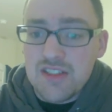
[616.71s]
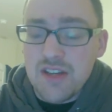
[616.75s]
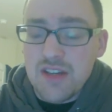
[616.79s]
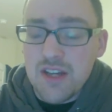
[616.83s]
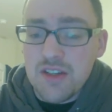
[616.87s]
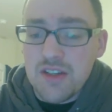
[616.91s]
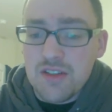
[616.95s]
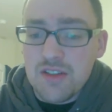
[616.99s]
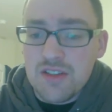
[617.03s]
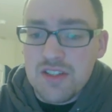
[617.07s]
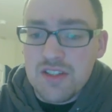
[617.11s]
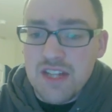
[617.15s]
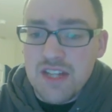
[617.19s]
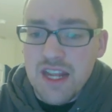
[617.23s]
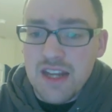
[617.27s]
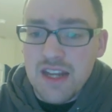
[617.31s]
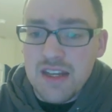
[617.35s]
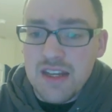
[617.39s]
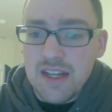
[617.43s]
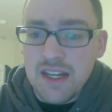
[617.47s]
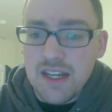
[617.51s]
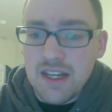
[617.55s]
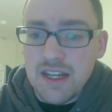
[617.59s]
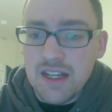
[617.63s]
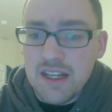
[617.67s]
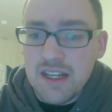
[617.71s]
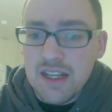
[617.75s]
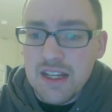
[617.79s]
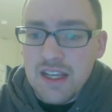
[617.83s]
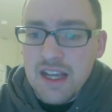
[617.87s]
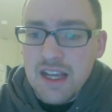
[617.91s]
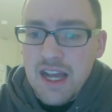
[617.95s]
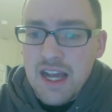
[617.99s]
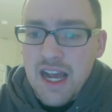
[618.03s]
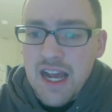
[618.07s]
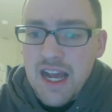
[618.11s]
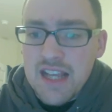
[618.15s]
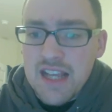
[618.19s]
understanding
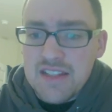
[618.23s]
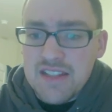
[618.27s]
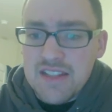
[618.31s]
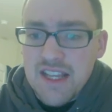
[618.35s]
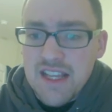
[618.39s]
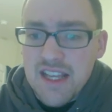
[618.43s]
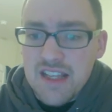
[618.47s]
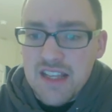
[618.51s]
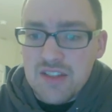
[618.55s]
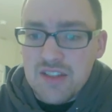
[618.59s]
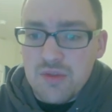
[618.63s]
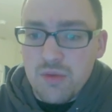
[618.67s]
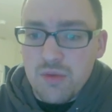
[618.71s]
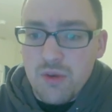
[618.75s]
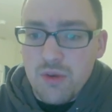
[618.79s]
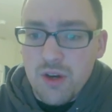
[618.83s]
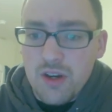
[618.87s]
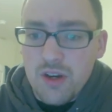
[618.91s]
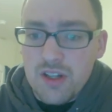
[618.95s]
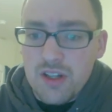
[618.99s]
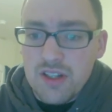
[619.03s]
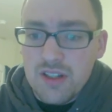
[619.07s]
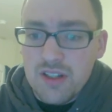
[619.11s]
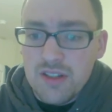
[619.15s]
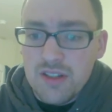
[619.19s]
Isaiah's work.